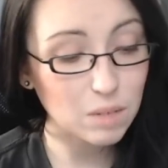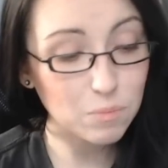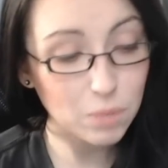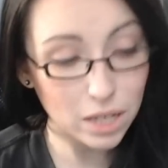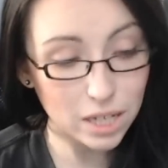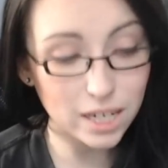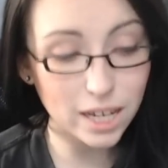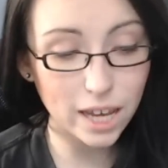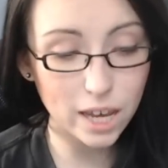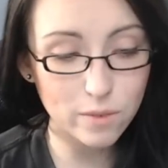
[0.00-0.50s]

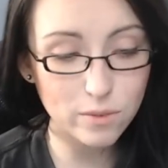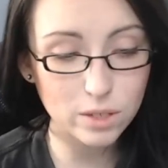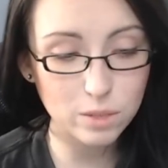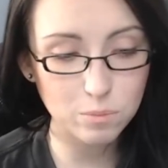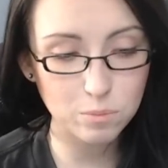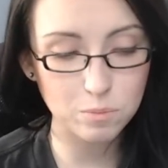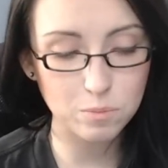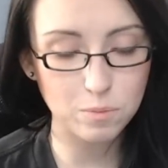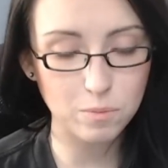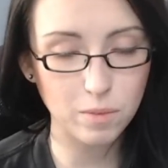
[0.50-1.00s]
but I
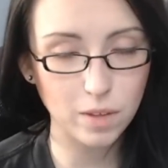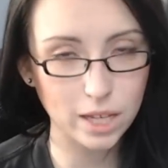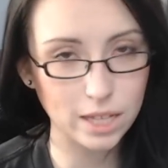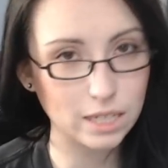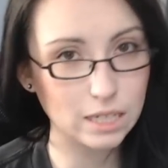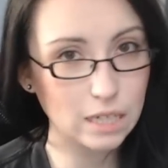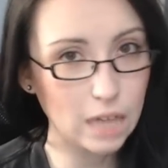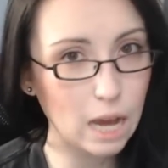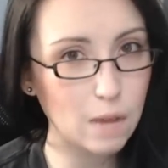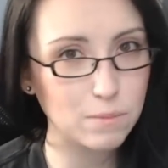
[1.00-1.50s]
haven't
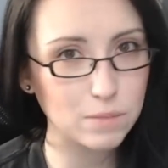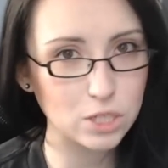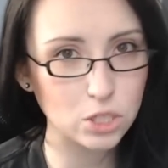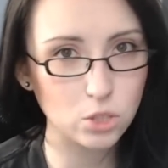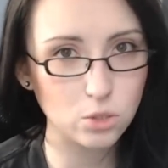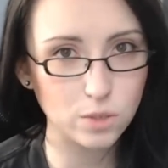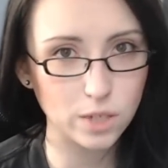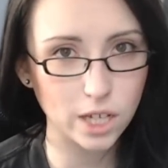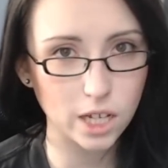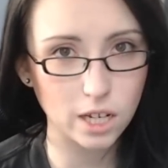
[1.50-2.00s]
like not
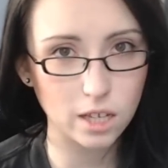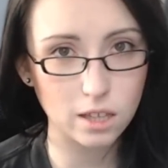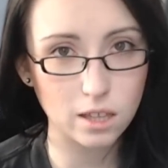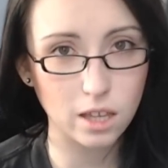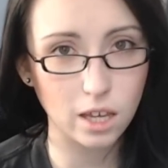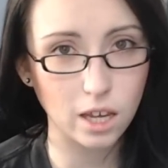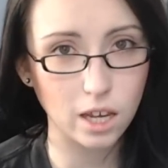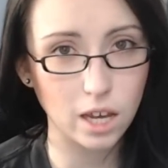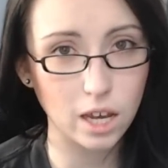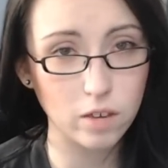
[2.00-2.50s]
been doing
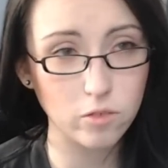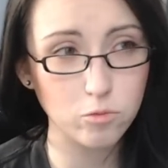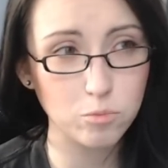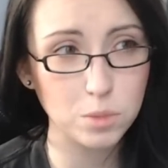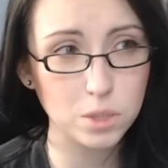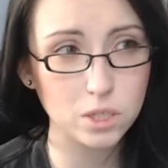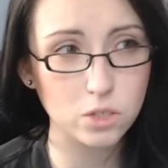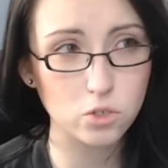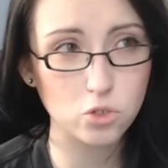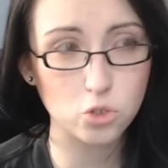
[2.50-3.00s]
anything.
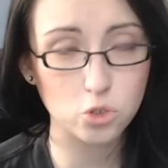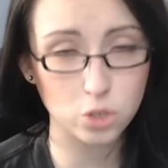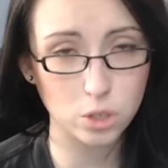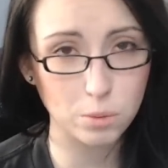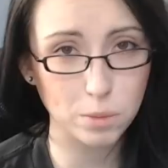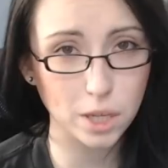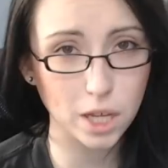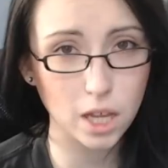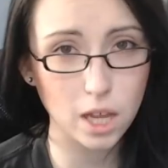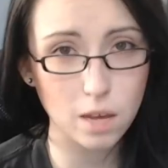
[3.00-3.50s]
I've been
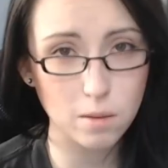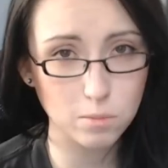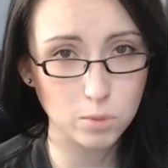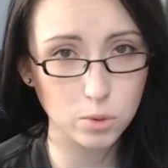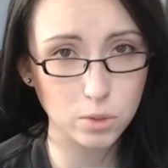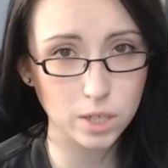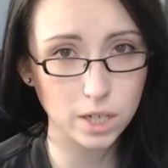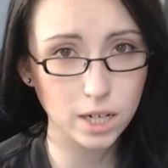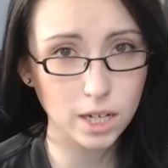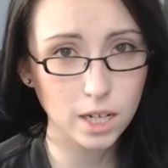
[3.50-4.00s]
streaming a lot
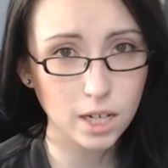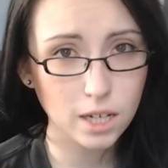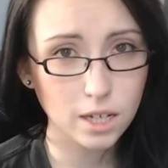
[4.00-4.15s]
more.